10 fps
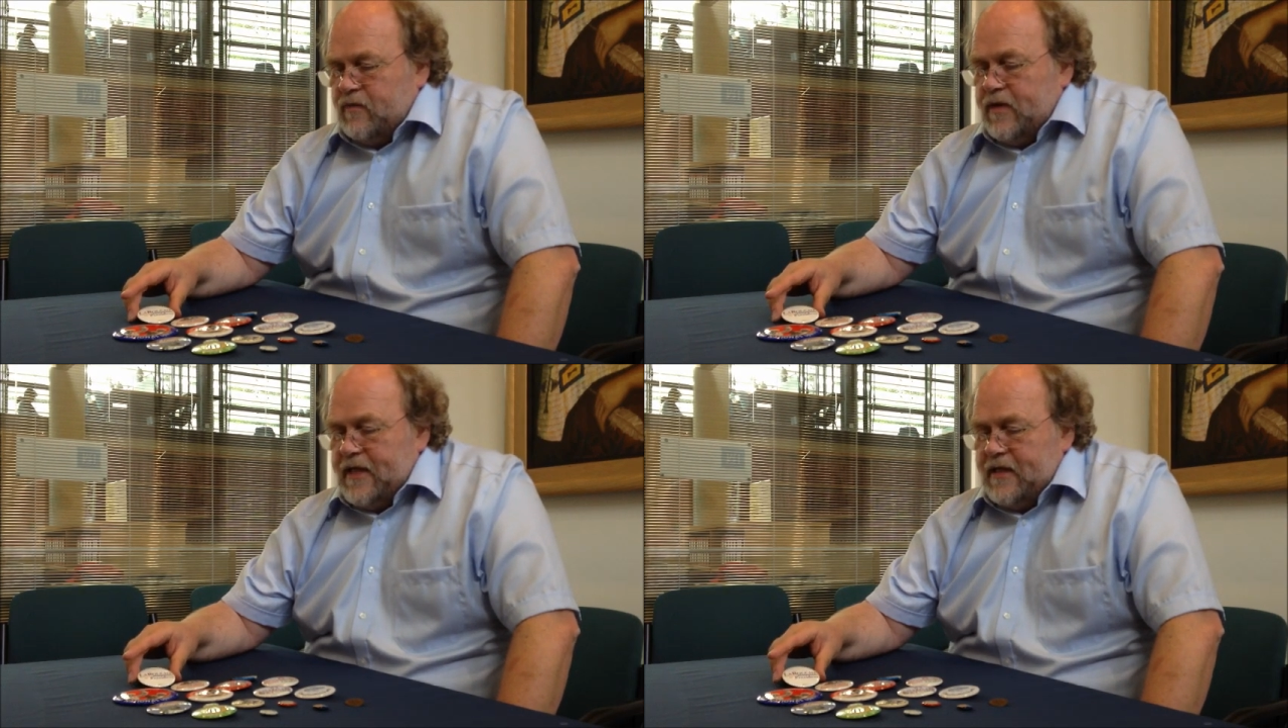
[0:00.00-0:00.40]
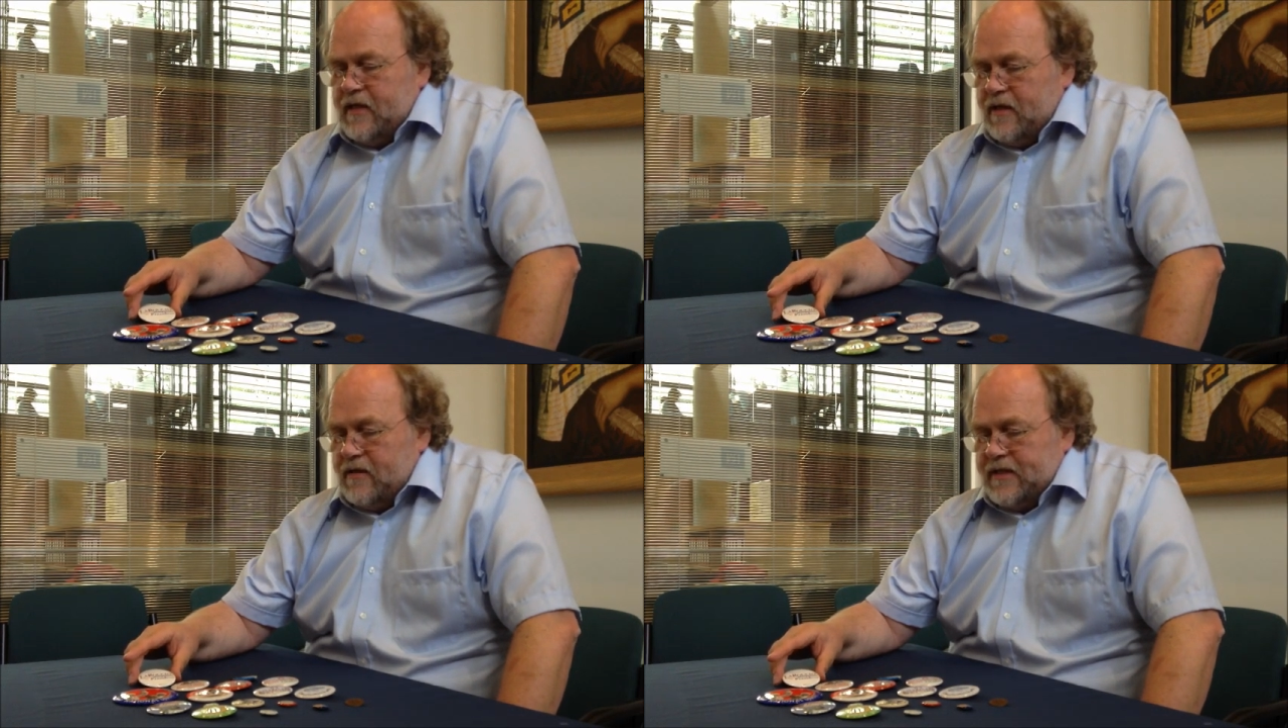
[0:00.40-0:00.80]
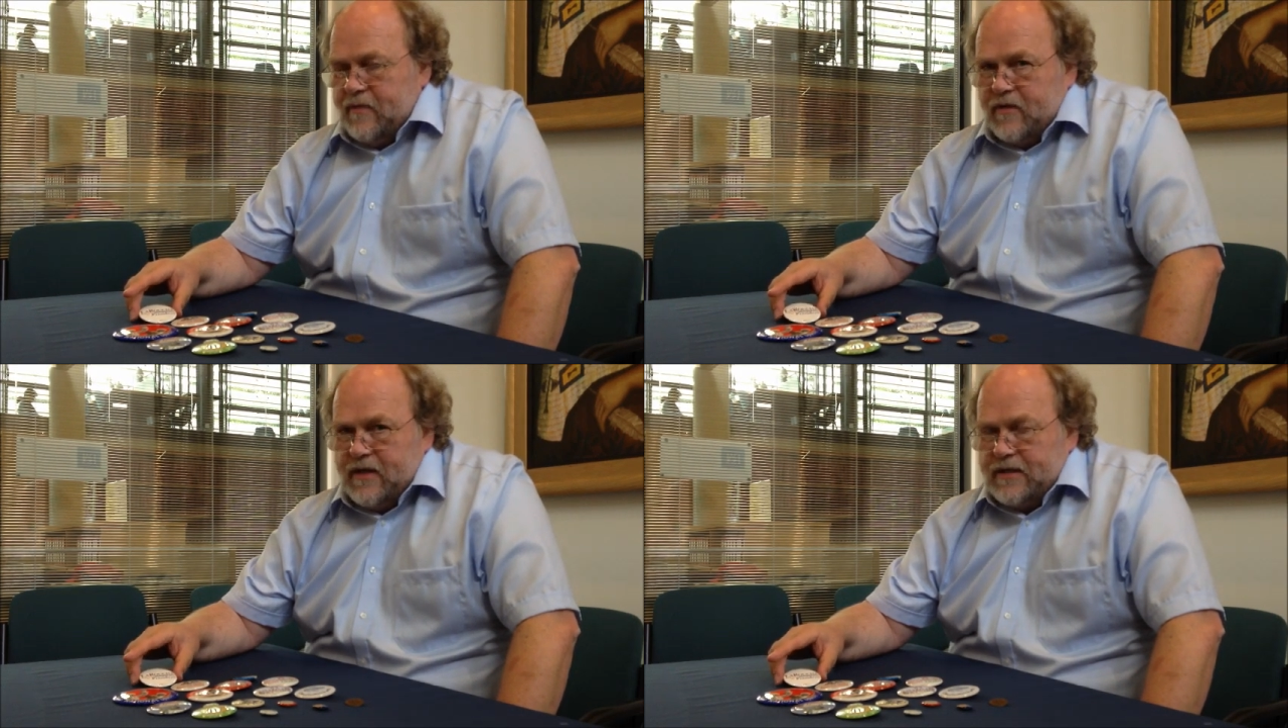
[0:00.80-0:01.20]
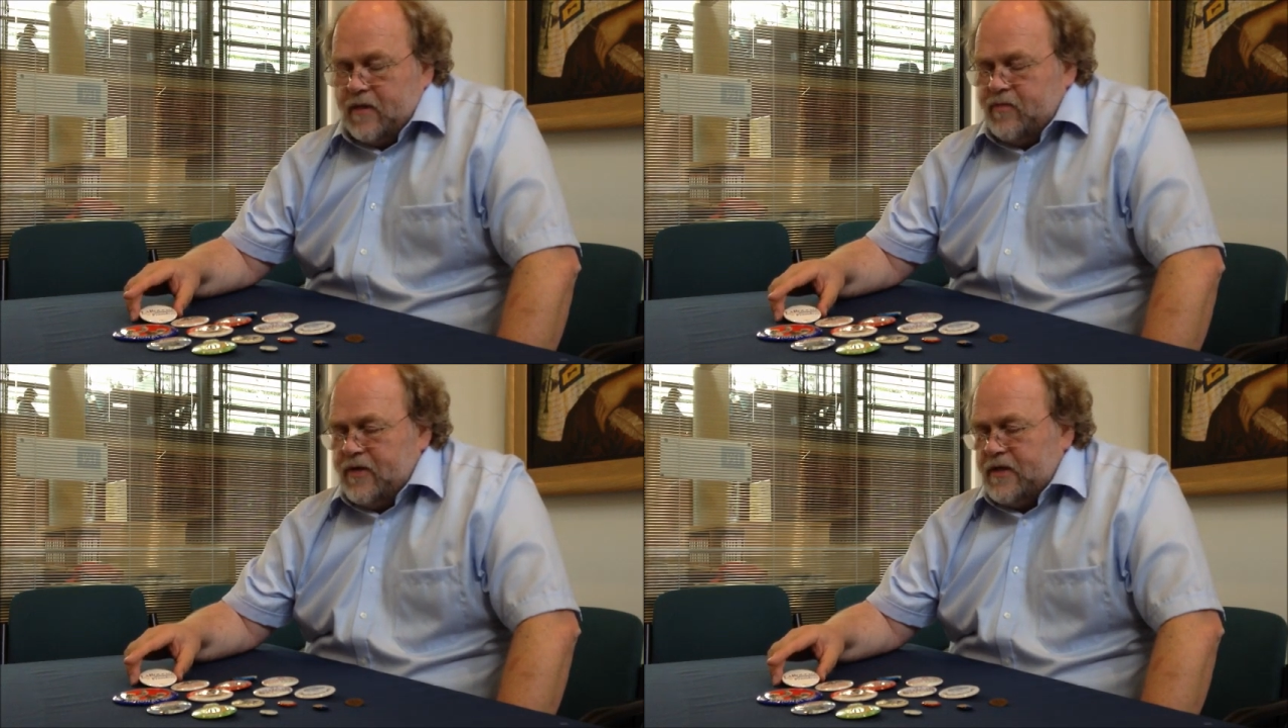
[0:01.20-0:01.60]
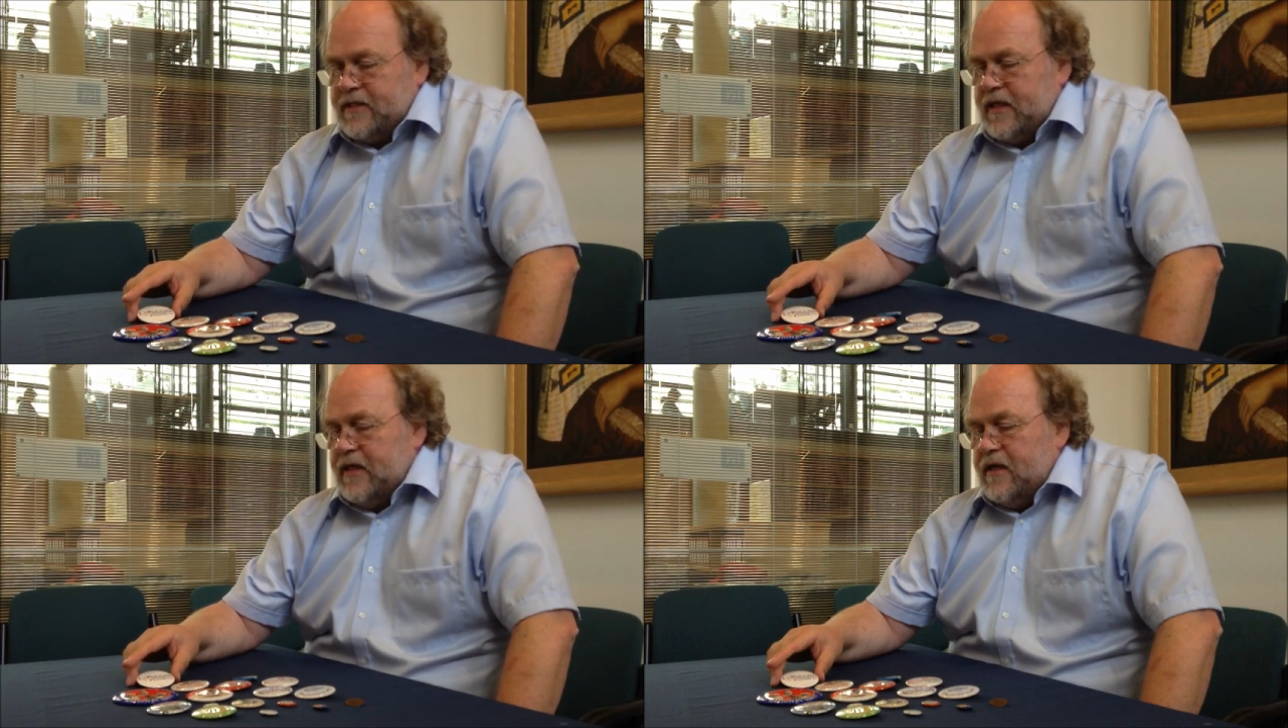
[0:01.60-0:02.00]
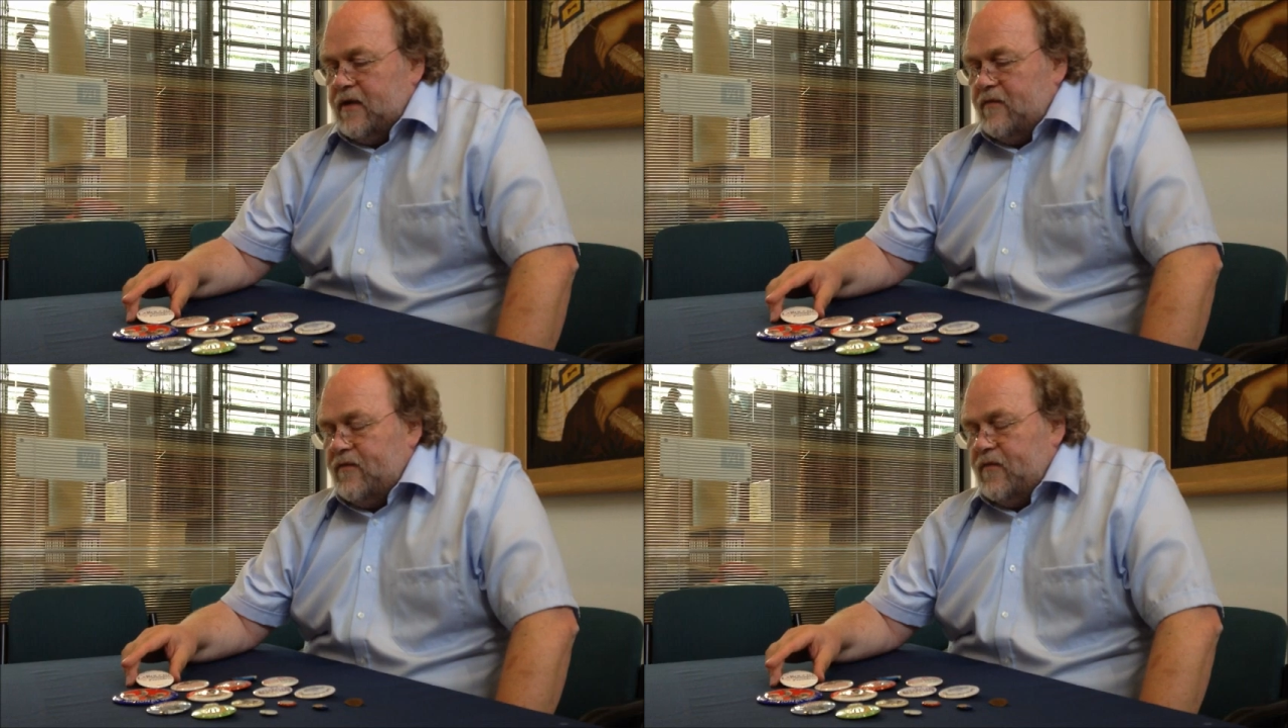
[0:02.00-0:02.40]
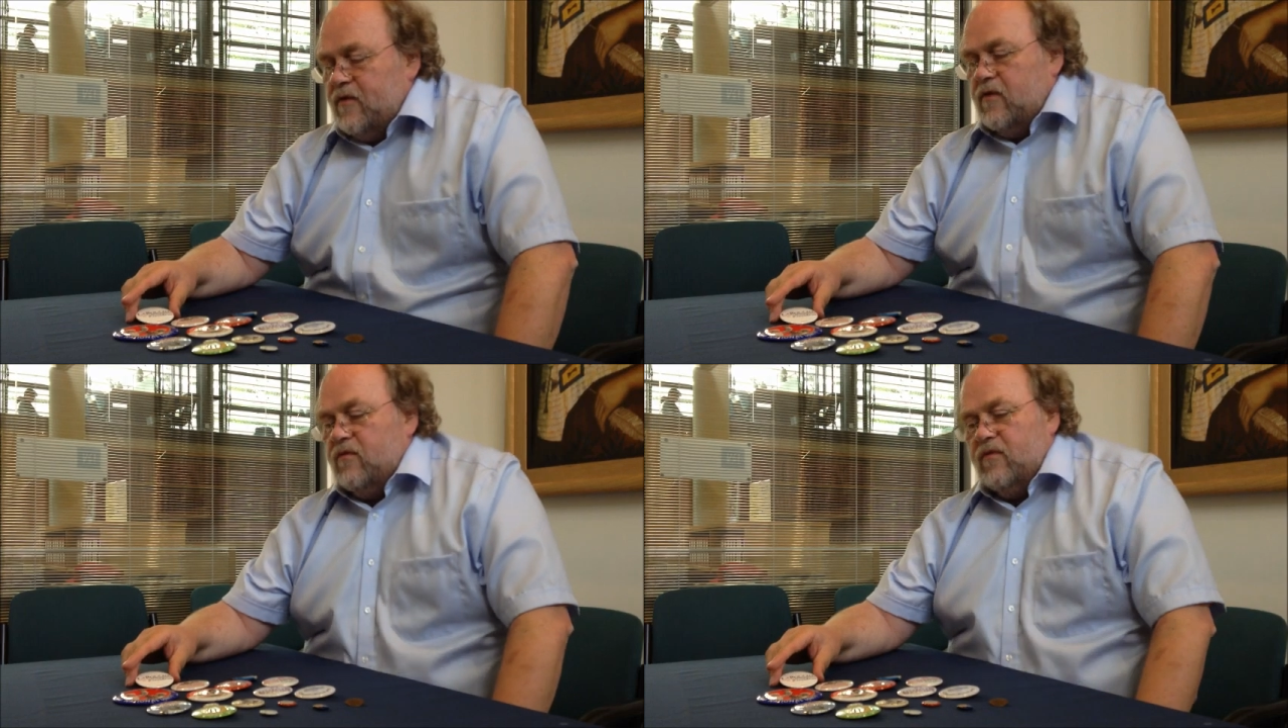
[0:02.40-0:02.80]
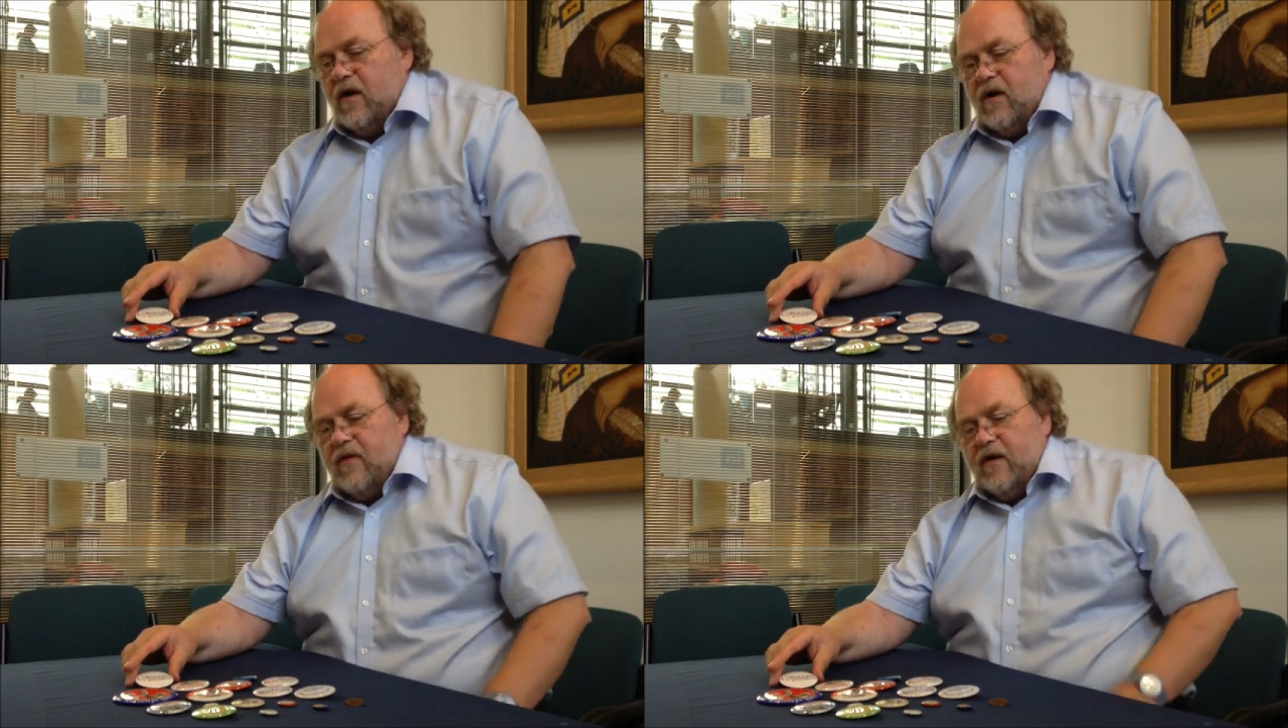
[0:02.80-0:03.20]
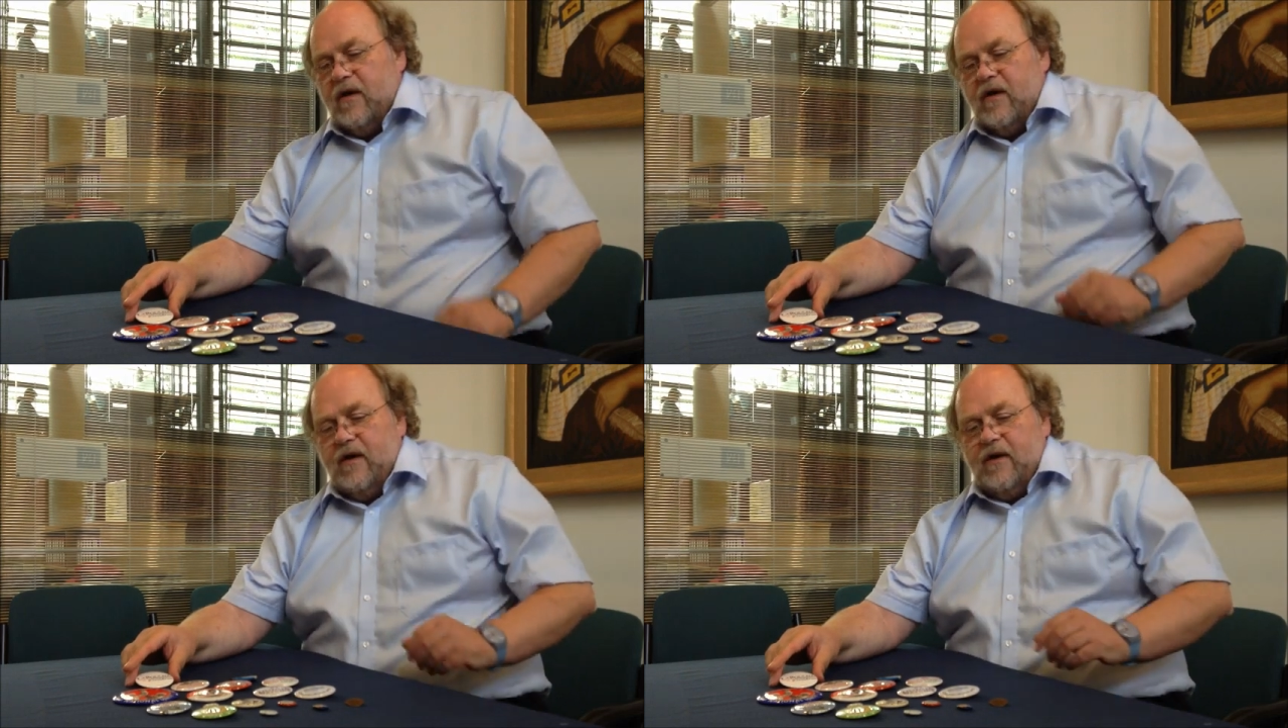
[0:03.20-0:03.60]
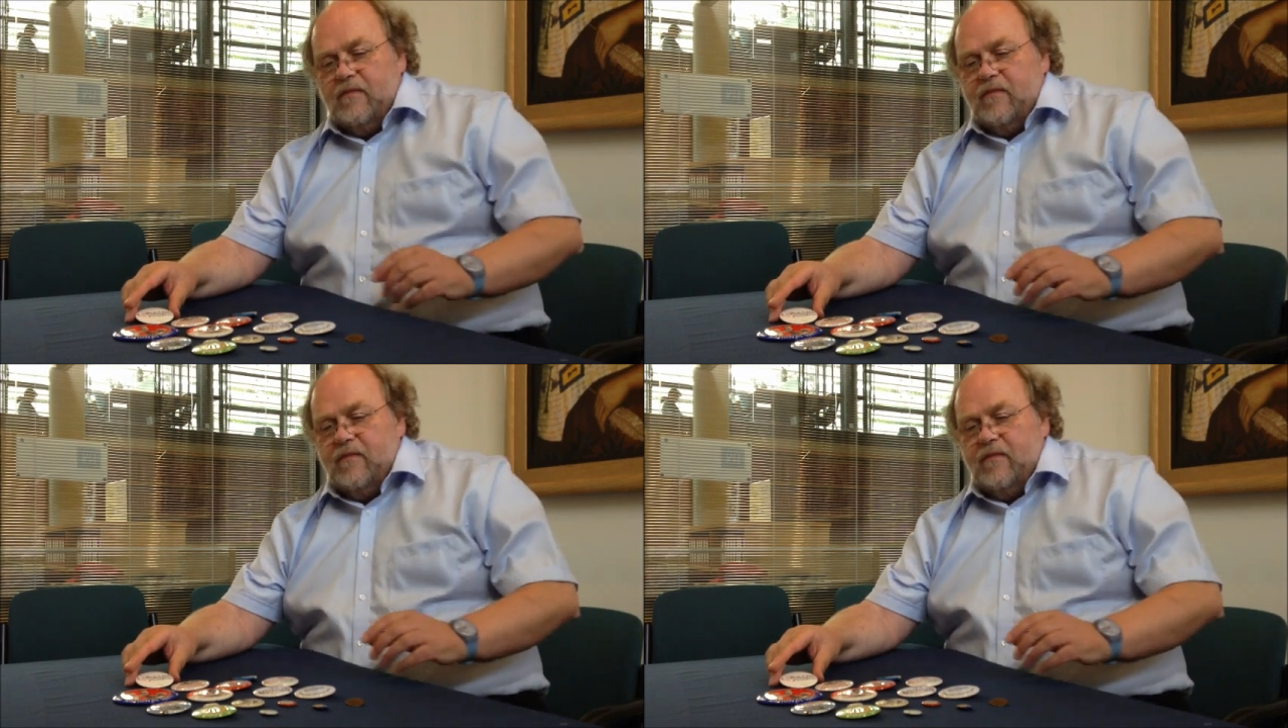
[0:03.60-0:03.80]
within the Democratic Party for rather